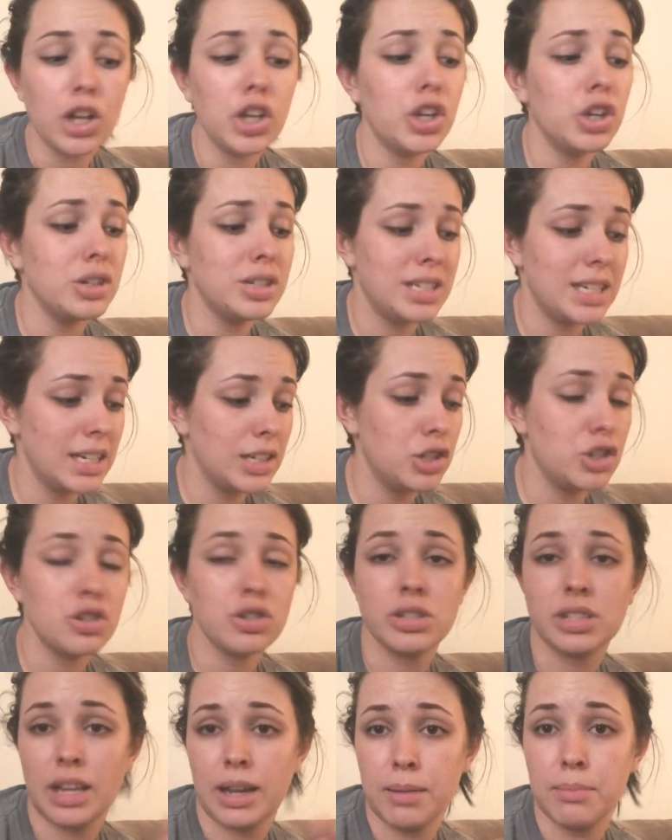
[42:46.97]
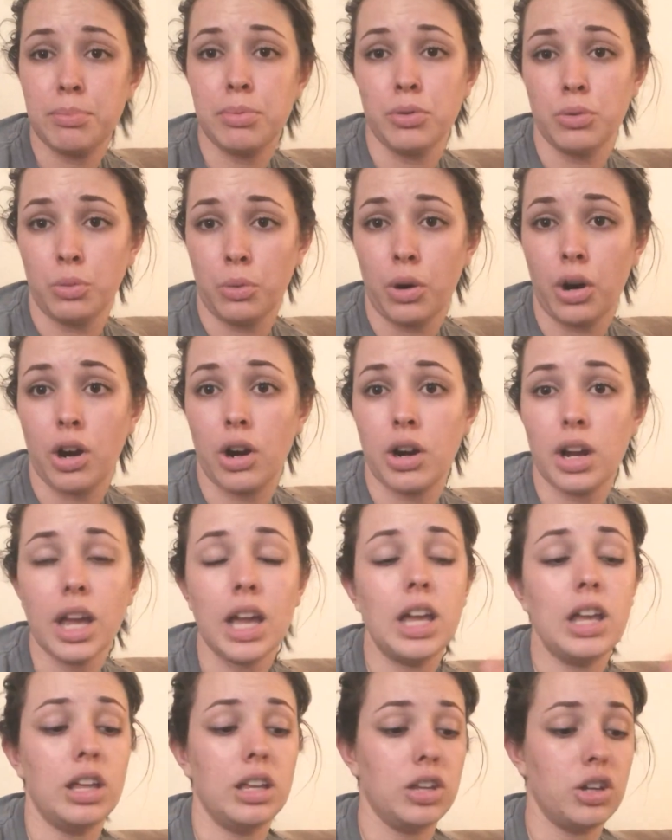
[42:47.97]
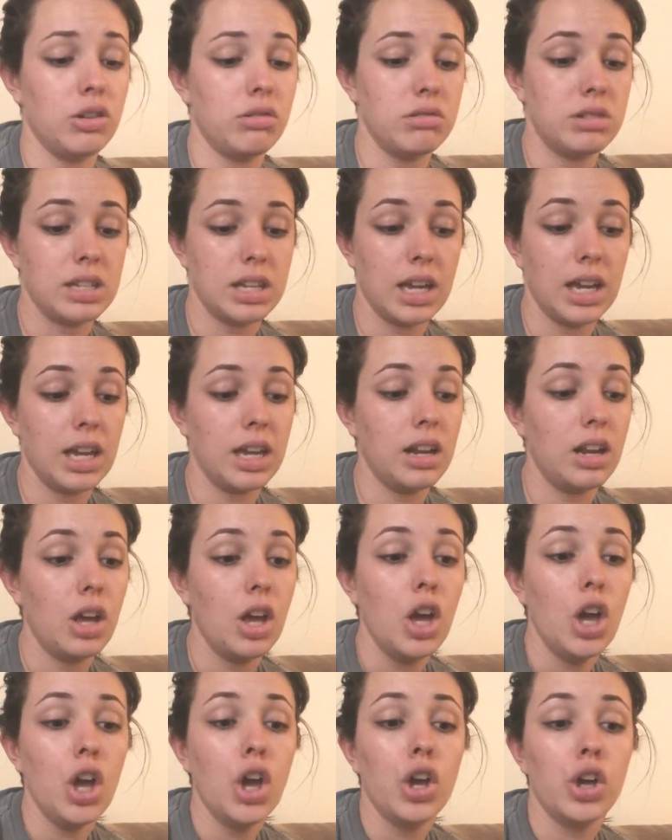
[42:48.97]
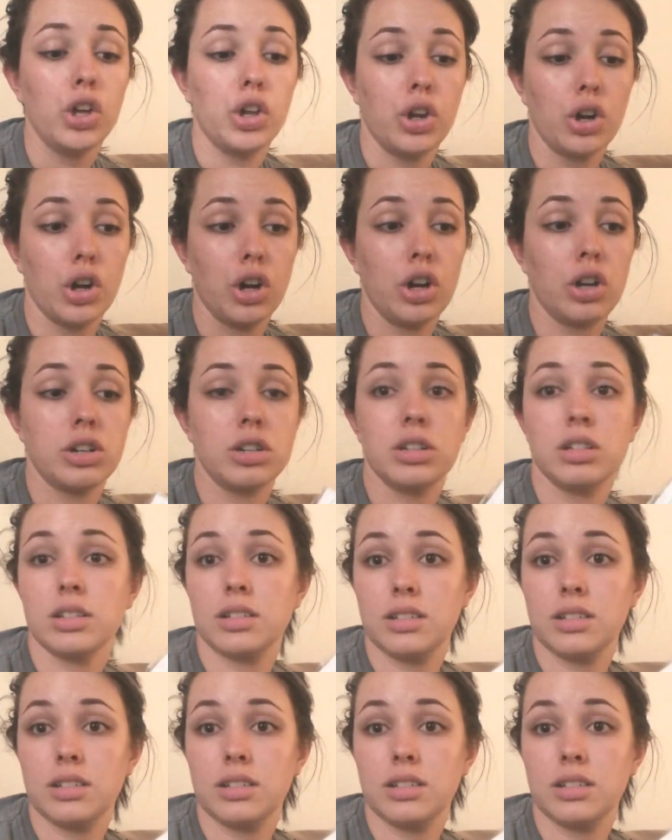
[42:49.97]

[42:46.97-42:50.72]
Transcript: You did your sample work, and you did your